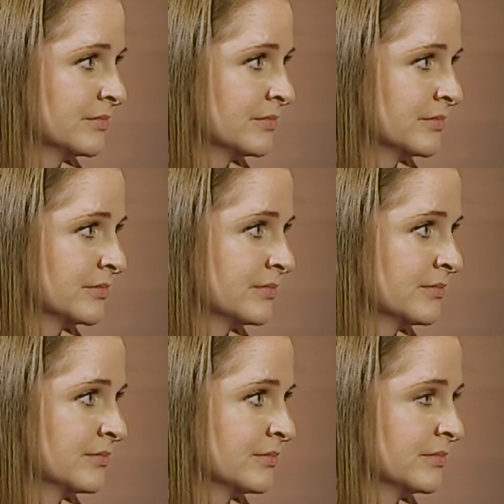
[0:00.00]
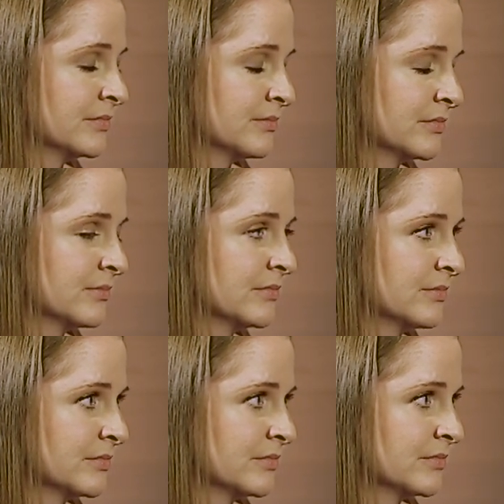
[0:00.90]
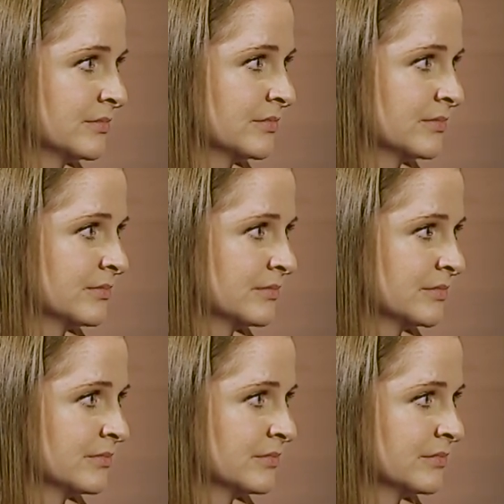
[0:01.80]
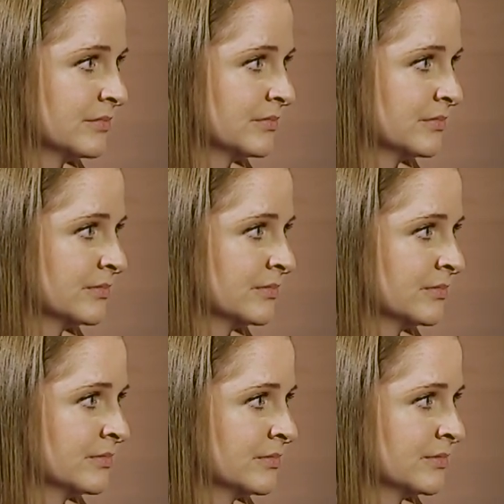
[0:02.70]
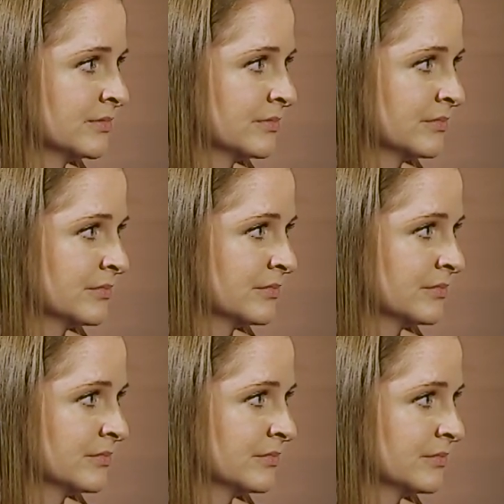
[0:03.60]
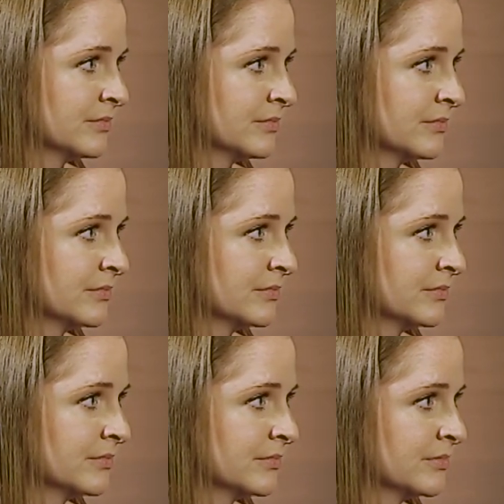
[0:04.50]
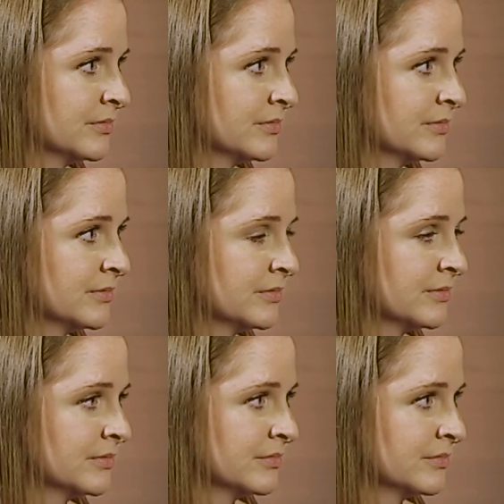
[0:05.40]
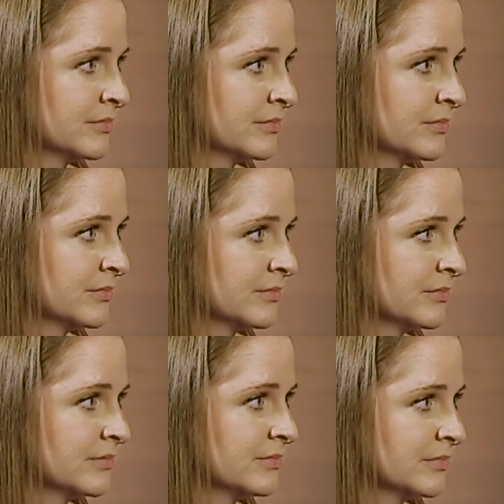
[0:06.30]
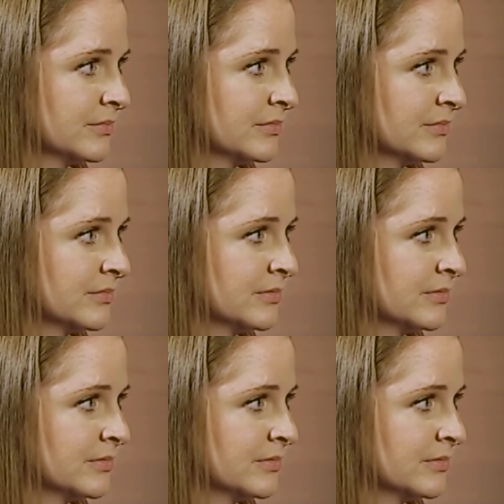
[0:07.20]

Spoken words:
(silent)